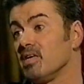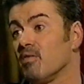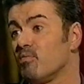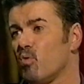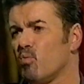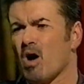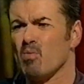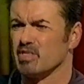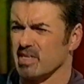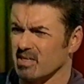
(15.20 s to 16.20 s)
Yeah, well, why
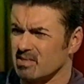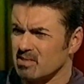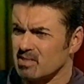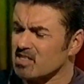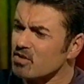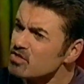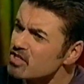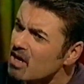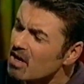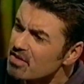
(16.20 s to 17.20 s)
would it? Those are
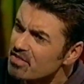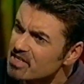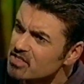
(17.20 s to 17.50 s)
the kind of things